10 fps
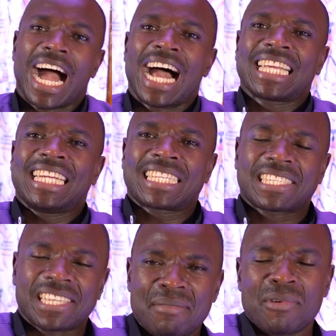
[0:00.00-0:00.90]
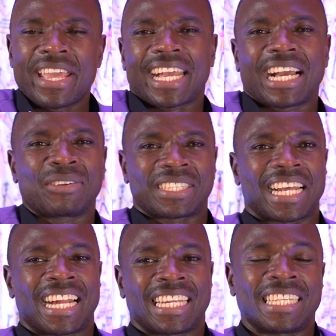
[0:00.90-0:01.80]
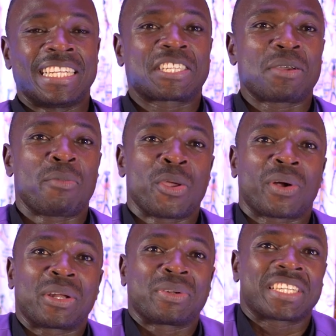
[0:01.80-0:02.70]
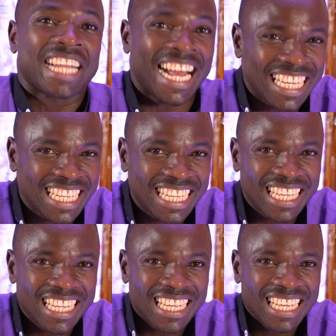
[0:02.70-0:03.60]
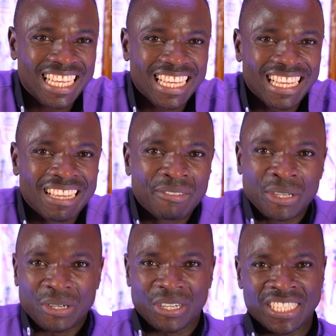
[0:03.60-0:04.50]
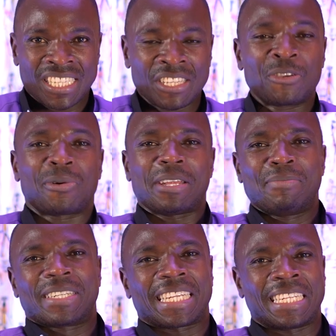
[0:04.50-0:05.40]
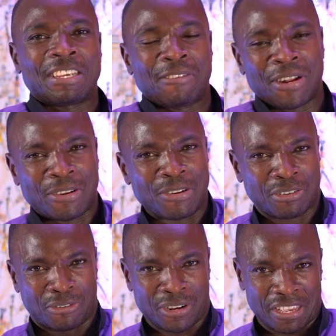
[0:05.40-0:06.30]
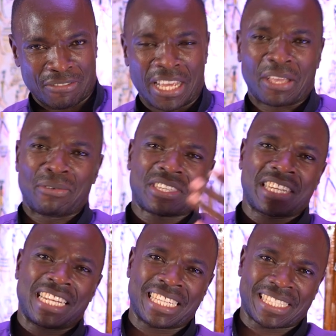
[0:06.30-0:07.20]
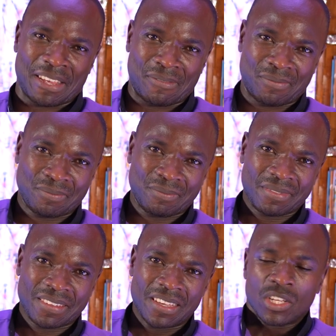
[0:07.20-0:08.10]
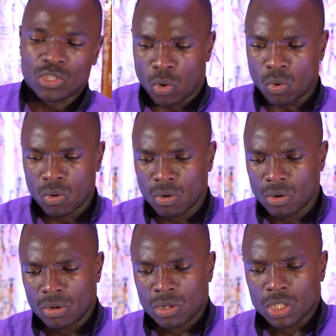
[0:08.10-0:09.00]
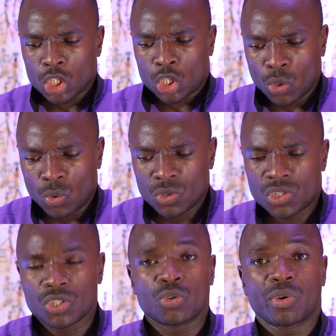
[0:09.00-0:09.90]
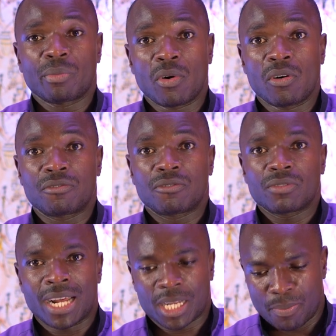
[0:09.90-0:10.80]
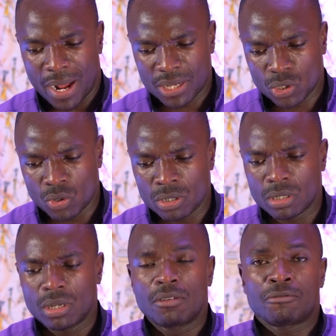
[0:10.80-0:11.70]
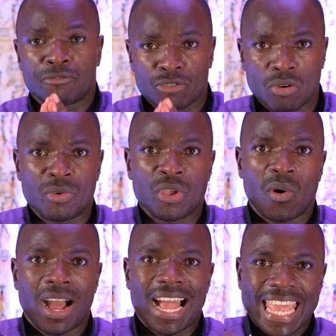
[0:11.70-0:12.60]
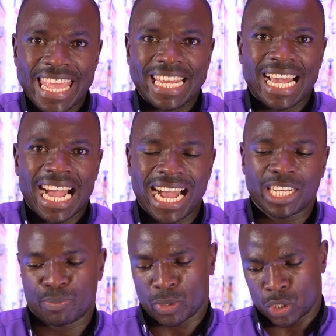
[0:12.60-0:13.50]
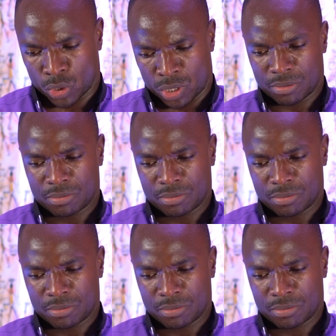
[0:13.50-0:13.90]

And the same way you cannot turn is the same way you cannot turn. Because you are limited when you don't forgive, like we said last time. So, choose to remove that person from your inner heart prison.